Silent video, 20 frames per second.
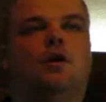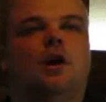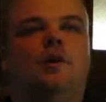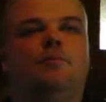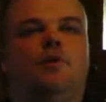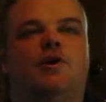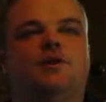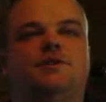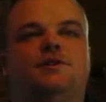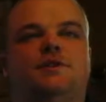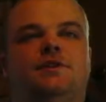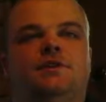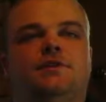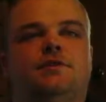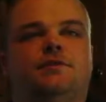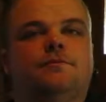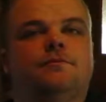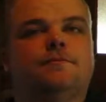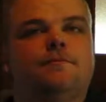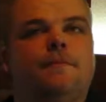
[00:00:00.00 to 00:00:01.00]

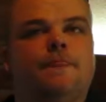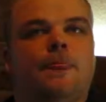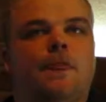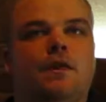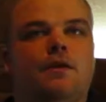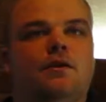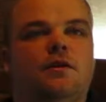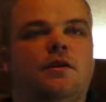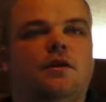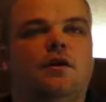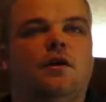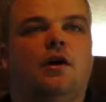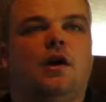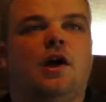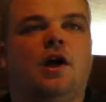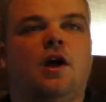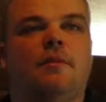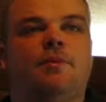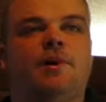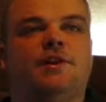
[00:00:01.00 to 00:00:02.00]
Hypothesis.
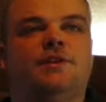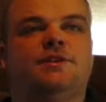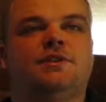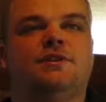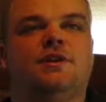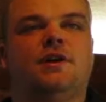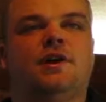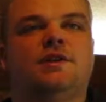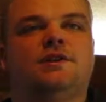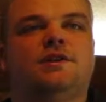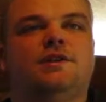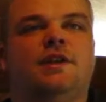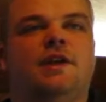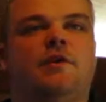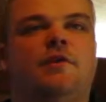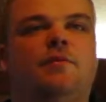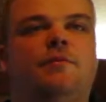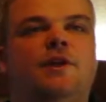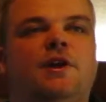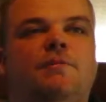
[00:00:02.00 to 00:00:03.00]
I hypothesize that
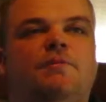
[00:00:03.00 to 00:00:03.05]
there